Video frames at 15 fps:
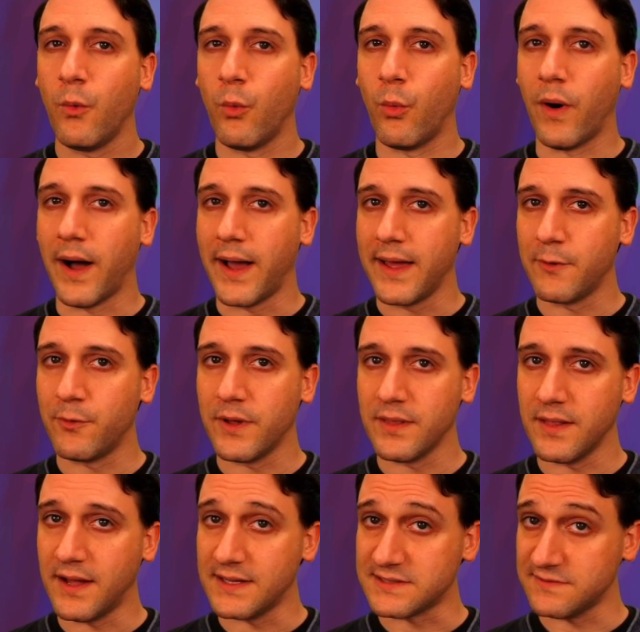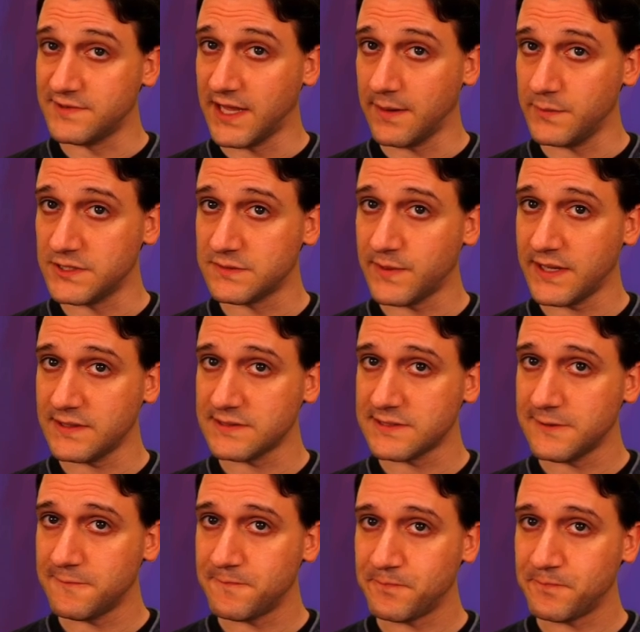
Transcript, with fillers: Why run lots of damage spells?